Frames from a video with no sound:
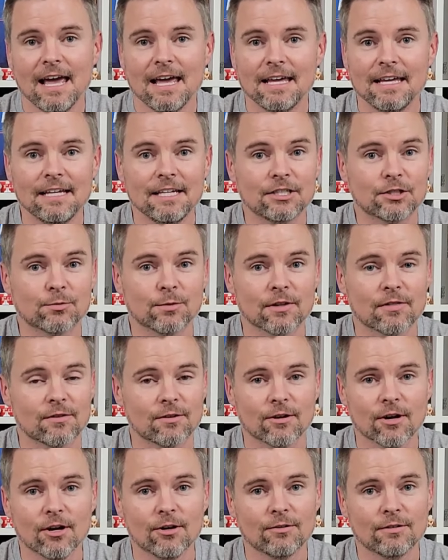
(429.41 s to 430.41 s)
each with
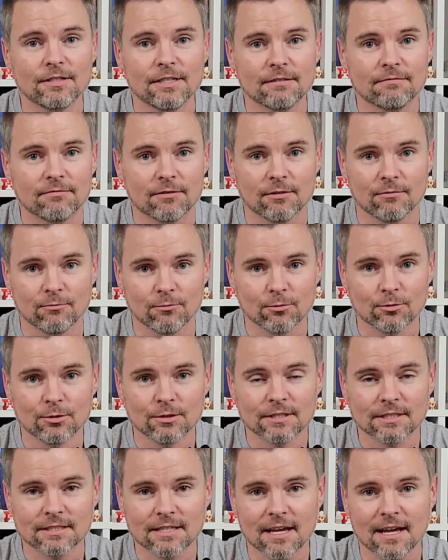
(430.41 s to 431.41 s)
their own different
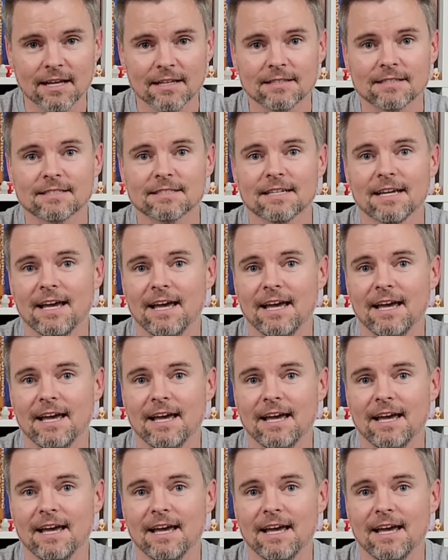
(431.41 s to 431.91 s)
rule sets